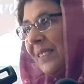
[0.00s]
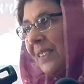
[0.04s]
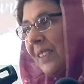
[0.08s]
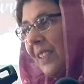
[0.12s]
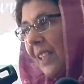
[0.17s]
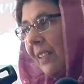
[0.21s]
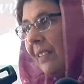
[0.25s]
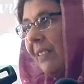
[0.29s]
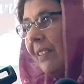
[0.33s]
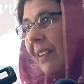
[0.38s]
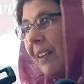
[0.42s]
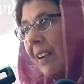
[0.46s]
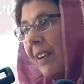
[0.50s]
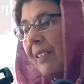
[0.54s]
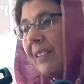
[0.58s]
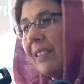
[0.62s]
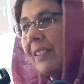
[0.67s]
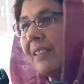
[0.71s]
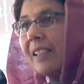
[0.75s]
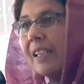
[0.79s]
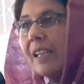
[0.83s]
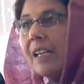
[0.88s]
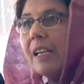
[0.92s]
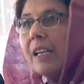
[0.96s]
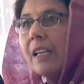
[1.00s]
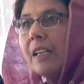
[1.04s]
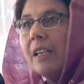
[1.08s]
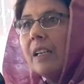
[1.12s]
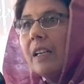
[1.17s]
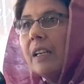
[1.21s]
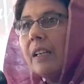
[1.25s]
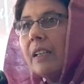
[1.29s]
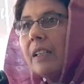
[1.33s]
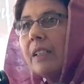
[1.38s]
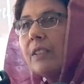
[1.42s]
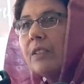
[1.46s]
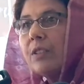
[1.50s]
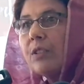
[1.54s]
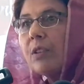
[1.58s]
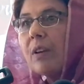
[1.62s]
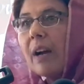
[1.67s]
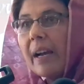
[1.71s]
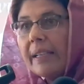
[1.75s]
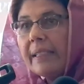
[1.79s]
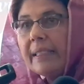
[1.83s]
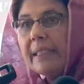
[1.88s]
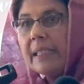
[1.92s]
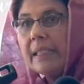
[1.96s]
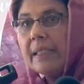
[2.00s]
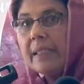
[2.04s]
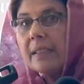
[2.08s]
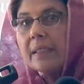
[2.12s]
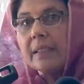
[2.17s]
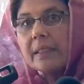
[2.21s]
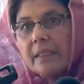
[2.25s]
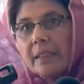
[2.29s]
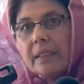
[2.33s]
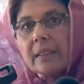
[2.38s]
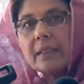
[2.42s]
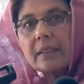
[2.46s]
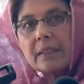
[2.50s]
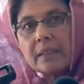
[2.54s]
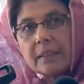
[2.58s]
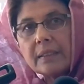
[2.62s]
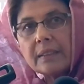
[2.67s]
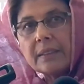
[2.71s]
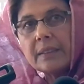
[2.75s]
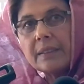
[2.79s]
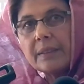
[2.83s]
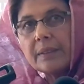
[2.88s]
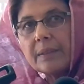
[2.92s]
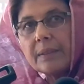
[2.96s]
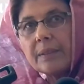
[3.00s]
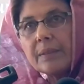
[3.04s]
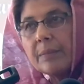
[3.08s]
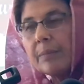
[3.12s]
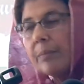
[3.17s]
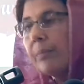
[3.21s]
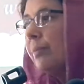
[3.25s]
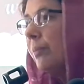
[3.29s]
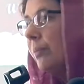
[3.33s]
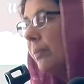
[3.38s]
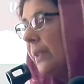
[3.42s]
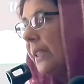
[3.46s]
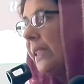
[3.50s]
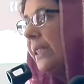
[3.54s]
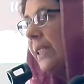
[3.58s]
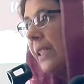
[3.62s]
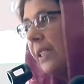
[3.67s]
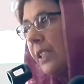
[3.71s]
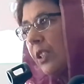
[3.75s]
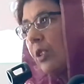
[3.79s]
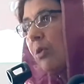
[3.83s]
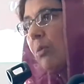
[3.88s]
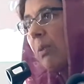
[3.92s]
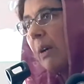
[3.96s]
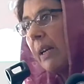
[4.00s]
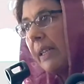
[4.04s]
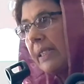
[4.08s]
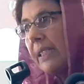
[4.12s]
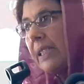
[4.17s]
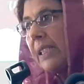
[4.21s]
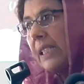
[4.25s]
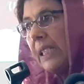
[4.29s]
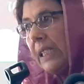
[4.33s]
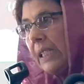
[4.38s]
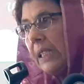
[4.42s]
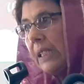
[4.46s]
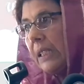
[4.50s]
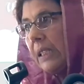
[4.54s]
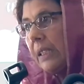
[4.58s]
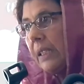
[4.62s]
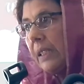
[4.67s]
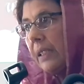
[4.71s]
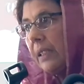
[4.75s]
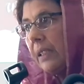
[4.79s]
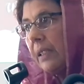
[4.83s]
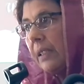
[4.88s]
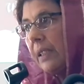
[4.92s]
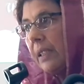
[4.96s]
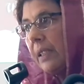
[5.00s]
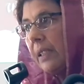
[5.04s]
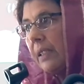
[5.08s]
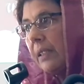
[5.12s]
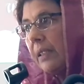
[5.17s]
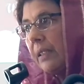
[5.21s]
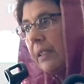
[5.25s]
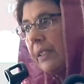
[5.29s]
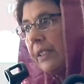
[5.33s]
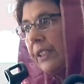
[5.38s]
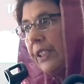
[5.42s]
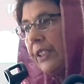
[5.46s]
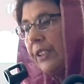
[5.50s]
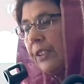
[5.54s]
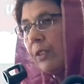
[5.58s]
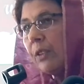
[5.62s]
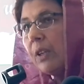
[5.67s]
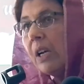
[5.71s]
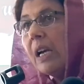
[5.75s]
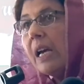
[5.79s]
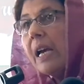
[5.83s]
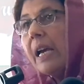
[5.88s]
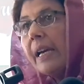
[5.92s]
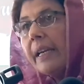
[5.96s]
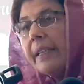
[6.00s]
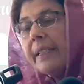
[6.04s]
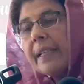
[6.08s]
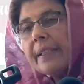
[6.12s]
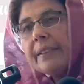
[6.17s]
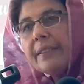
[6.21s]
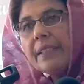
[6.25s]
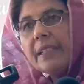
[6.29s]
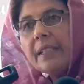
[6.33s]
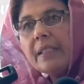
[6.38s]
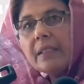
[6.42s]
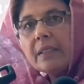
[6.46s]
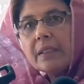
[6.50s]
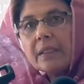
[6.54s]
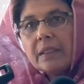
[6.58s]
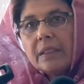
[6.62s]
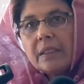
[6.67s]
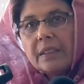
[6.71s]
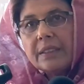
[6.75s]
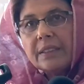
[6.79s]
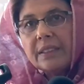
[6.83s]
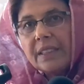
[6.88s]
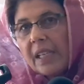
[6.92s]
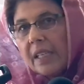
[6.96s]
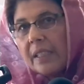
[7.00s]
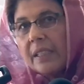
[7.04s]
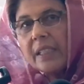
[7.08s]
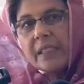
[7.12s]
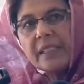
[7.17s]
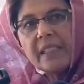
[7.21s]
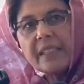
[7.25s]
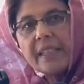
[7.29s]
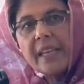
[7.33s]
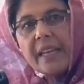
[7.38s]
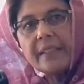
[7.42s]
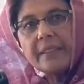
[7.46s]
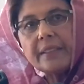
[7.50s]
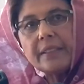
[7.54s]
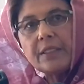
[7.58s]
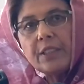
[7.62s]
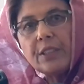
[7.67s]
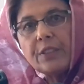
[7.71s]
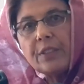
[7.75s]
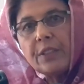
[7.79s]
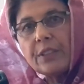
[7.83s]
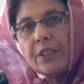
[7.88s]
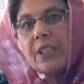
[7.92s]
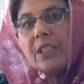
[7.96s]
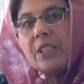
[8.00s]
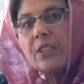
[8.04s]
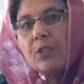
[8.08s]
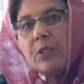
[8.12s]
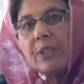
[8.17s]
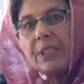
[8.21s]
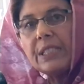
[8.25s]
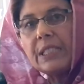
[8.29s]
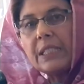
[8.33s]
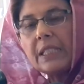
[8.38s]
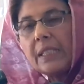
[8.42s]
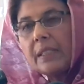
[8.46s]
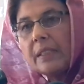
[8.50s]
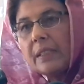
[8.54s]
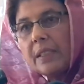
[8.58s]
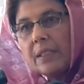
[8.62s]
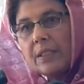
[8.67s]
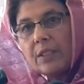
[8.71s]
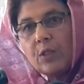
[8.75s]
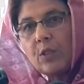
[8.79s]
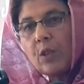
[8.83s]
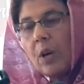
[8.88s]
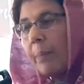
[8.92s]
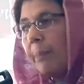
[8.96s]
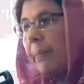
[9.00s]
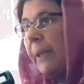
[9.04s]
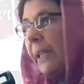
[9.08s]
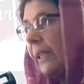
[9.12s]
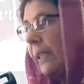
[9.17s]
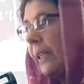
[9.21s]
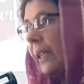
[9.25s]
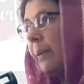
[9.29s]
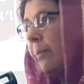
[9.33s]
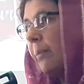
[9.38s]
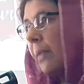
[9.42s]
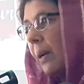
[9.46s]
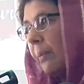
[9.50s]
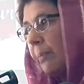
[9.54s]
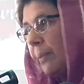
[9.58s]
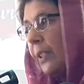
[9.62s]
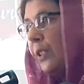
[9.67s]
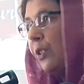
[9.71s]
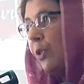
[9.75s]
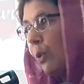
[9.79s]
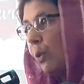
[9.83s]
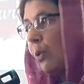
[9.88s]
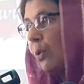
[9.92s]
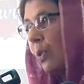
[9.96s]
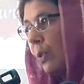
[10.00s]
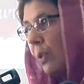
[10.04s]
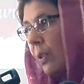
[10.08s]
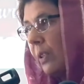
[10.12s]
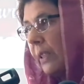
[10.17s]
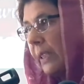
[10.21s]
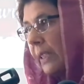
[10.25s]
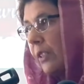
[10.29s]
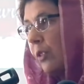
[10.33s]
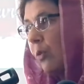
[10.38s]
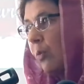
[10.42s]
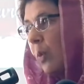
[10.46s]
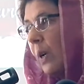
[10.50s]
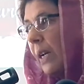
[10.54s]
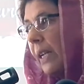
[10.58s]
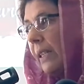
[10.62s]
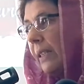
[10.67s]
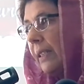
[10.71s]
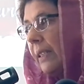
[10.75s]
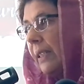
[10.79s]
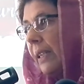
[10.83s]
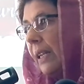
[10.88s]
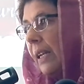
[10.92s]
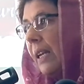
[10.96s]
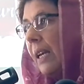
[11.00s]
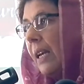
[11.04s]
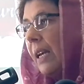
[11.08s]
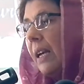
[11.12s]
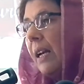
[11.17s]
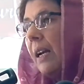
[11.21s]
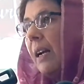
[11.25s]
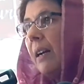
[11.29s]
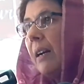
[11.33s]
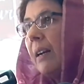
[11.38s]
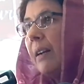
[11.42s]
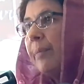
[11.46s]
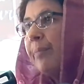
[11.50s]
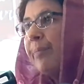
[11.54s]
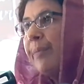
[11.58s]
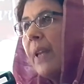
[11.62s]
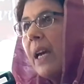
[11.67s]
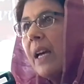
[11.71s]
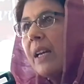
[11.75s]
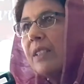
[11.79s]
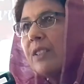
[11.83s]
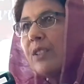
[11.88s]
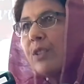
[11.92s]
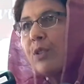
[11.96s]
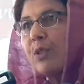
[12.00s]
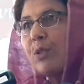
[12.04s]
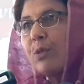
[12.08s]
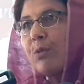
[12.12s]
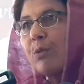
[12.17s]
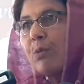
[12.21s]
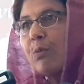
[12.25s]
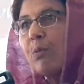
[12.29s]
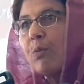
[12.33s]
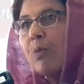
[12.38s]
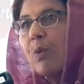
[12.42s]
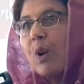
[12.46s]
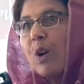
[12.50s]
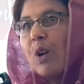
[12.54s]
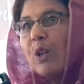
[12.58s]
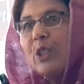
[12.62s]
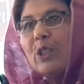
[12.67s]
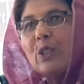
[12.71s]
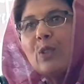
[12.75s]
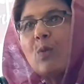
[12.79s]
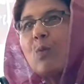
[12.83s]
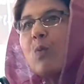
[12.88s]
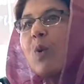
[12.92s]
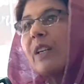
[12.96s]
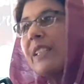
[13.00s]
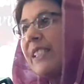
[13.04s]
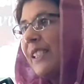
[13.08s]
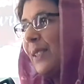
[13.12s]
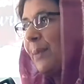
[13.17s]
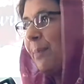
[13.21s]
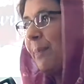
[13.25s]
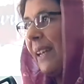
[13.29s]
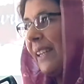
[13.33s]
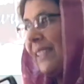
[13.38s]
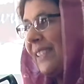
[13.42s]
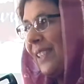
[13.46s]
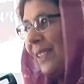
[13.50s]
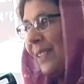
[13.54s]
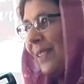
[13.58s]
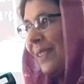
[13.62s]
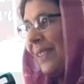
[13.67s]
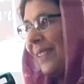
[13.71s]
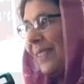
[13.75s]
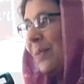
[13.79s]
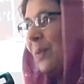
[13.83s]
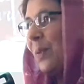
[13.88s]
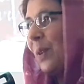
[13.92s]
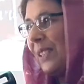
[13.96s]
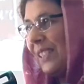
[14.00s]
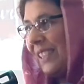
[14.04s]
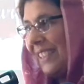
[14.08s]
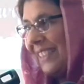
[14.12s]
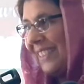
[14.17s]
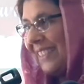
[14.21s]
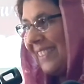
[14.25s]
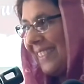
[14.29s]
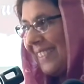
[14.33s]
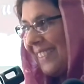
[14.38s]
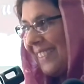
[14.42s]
that rang. So I think it is quite clear in, and I think, and again, it's interesting, this topic came up in your talk as well, as to, what is better and what is,